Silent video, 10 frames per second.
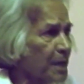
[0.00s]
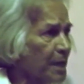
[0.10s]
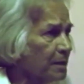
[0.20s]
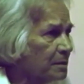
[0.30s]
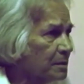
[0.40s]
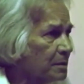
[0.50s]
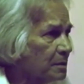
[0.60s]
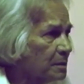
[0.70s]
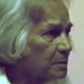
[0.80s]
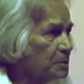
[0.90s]
there,
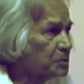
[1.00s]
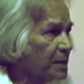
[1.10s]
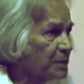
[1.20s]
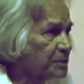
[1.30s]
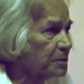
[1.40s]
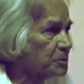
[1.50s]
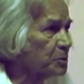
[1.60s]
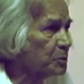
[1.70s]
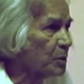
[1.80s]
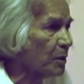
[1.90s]
these nations,
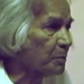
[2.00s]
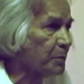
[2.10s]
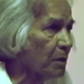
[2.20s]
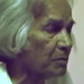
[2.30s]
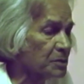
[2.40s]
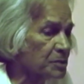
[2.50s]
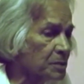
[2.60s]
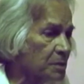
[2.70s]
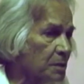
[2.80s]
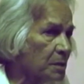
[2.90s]
nuclear powers,
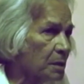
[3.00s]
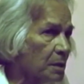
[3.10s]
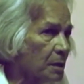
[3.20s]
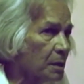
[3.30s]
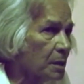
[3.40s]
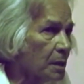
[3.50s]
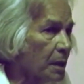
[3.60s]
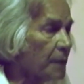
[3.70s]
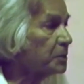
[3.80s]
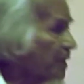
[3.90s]

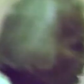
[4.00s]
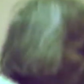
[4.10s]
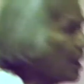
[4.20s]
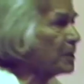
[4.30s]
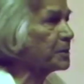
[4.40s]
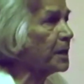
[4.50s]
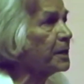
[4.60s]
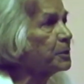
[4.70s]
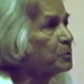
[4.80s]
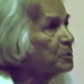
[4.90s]
and they are not
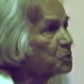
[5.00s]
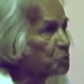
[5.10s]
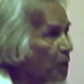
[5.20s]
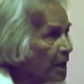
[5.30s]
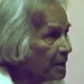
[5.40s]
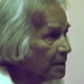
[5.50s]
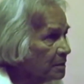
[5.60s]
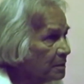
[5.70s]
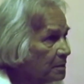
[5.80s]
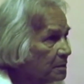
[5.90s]
ready to destroy
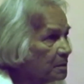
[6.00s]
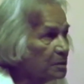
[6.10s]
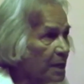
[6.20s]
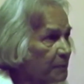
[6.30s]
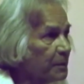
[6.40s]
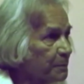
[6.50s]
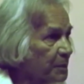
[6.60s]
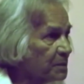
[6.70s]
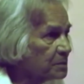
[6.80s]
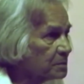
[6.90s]
their
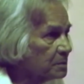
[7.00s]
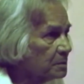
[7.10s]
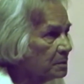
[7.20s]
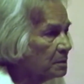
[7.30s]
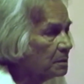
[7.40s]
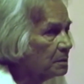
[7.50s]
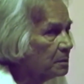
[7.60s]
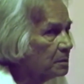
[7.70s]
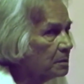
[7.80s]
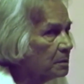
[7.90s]
weapons.
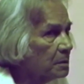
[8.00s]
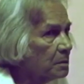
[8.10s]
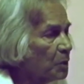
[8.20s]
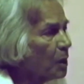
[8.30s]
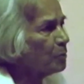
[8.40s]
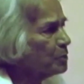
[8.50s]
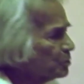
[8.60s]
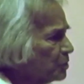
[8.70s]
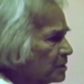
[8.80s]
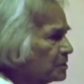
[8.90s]
But how do
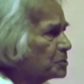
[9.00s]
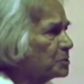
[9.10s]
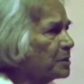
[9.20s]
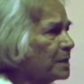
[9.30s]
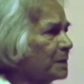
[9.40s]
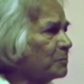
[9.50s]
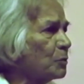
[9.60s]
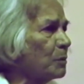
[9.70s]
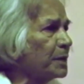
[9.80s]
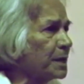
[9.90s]
you think this dream
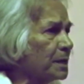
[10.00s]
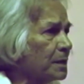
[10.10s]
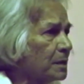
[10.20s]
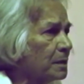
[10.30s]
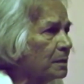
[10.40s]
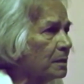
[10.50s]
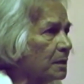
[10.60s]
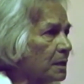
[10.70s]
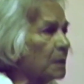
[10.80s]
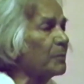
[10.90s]
will
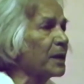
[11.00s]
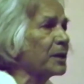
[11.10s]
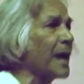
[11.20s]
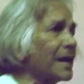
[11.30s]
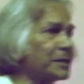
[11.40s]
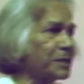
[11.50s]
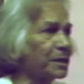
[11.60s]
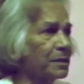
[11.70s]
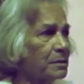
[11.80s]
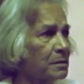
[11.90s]
become a reality?